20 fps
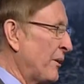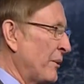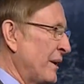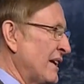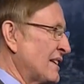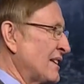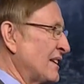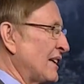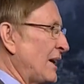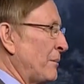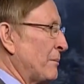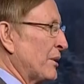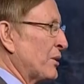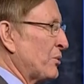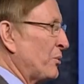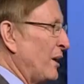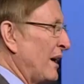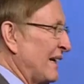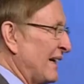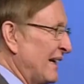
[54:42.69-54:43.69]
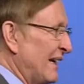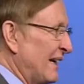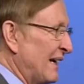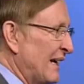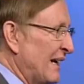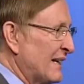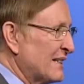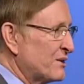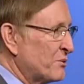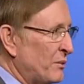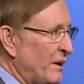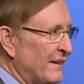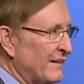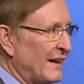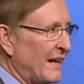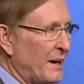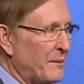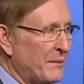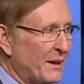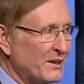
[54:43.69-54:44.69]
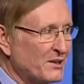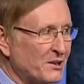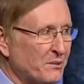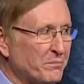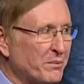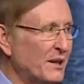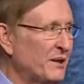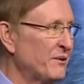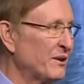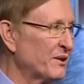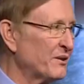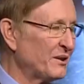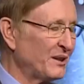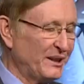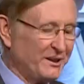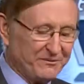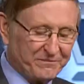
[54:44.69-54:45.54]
reason number 20 is one that I mentioned previously.